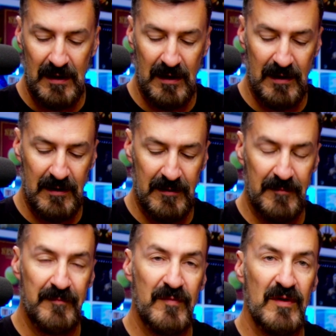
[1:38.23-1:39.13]

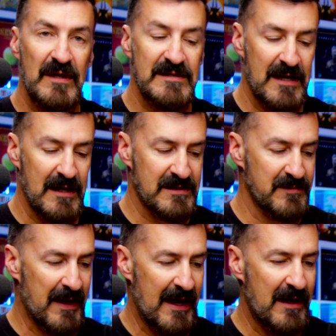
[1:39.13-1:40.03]
It's got
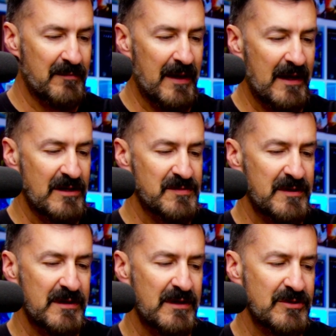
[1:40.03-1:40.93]
some hand
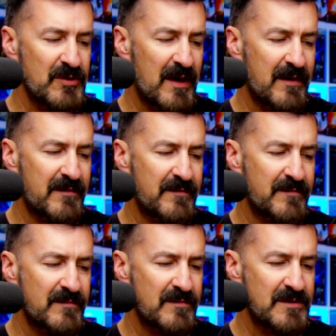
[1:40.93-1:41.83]
management because you have
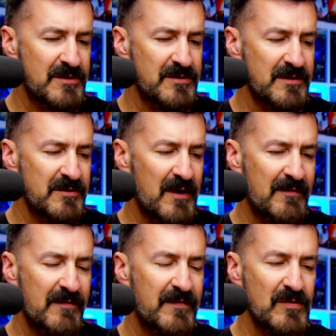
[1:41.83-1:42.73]

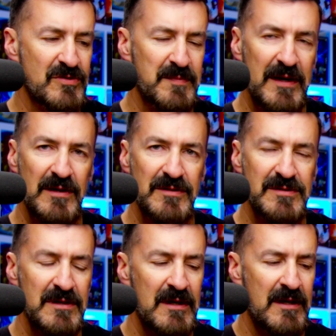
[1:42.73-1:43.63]
a few
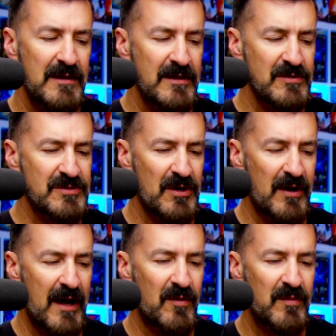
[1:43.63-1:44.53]
spells that you start
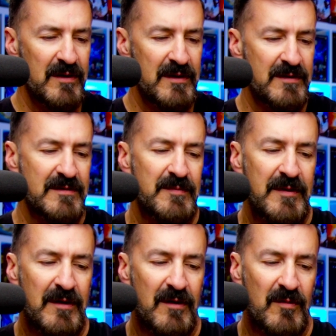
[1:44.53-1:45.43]
out with,
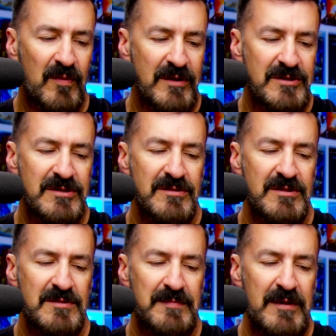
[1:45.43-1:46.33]
depending on which
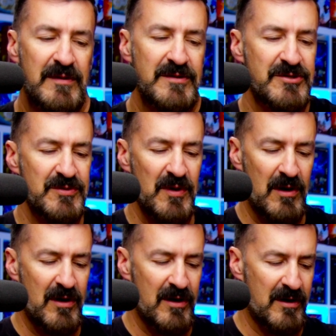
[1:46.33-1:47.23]
spirit you
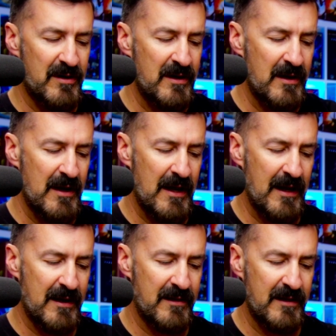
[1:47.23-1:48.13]
are,
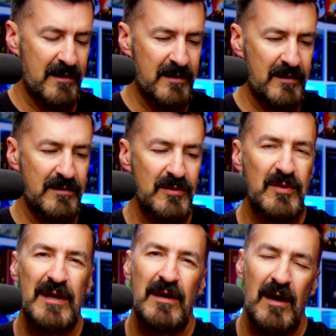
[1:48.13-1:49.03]
and then you
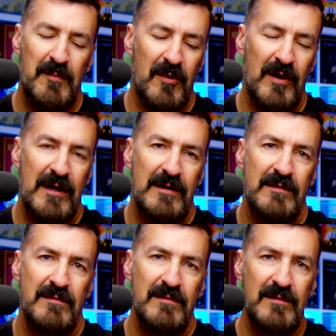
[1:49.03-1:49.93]
can
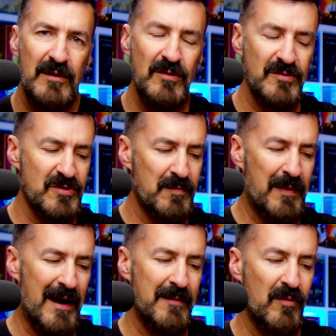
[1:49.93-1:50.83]
upgrade those or
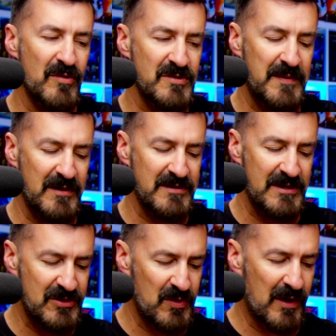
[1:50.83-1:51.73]
buy more spells
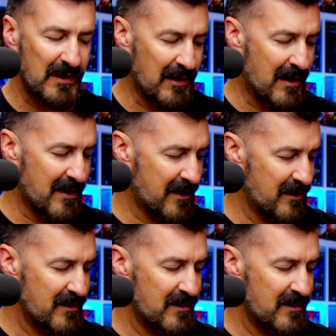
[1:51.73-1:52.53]
as you unlock